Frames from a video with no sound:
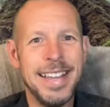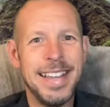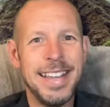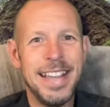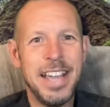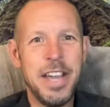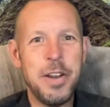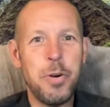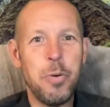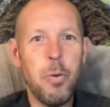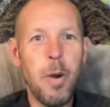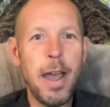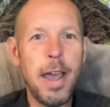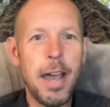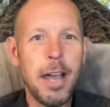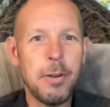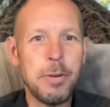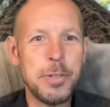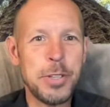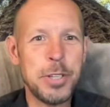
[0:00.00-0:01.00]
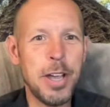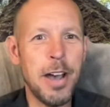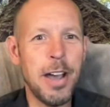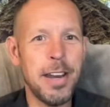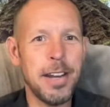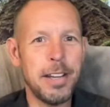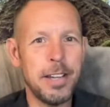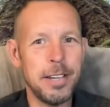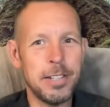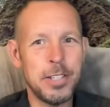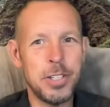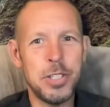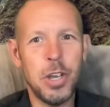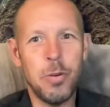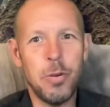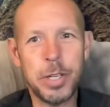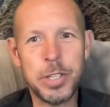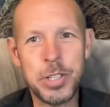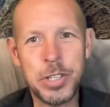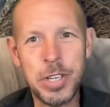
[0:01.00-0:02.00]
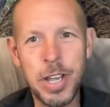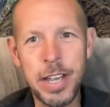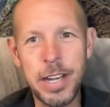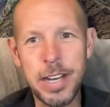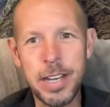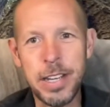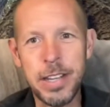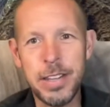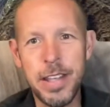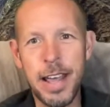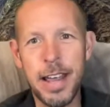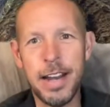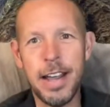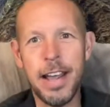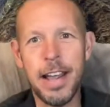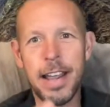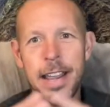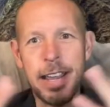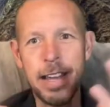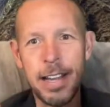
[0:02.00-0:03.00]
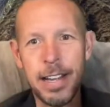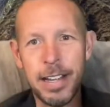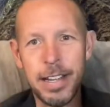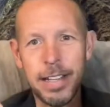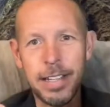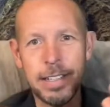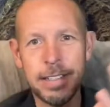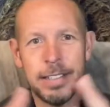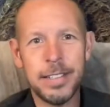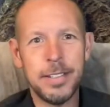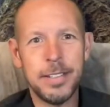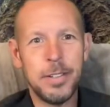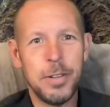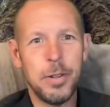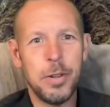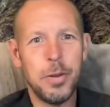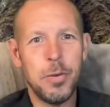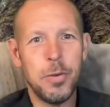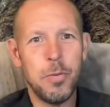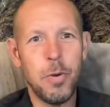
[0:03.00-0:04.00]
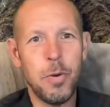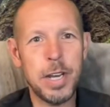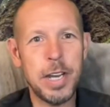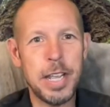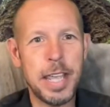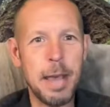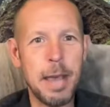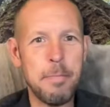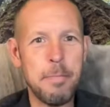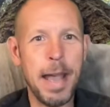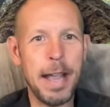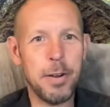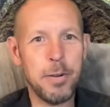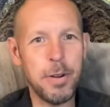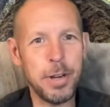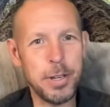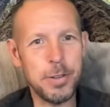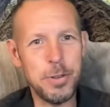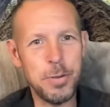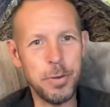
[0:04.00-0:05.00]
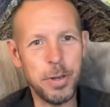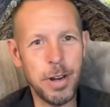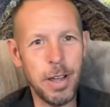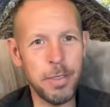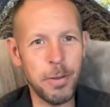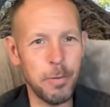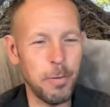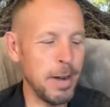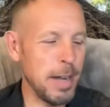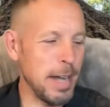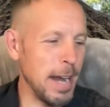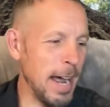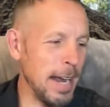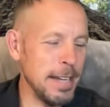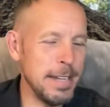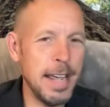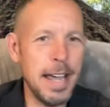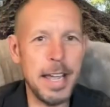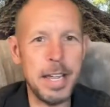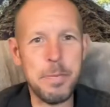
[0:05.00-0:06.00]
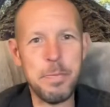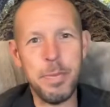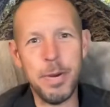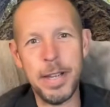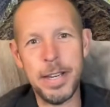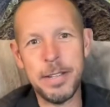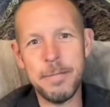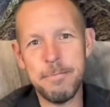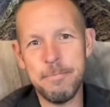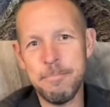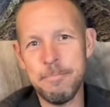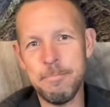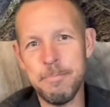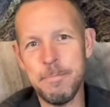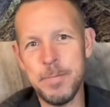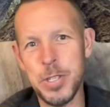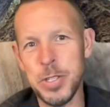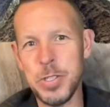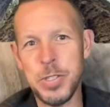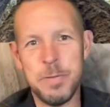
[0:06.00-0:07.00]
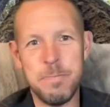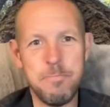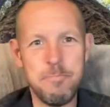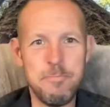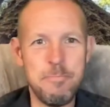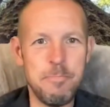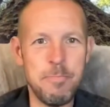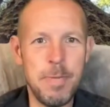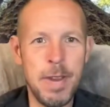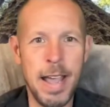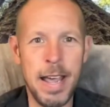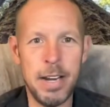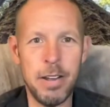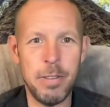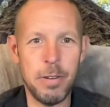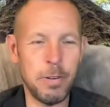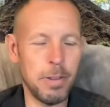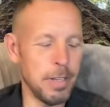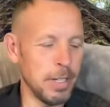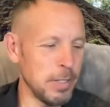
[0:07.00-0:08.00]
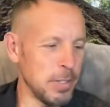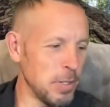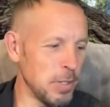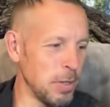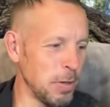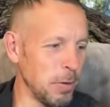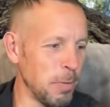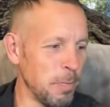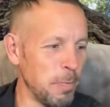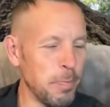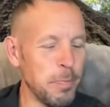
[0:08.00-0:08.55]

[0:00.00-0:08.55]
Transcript: in a way, I was kind of so excited that I wanted to get back on and do another one that day, but just had other things to do.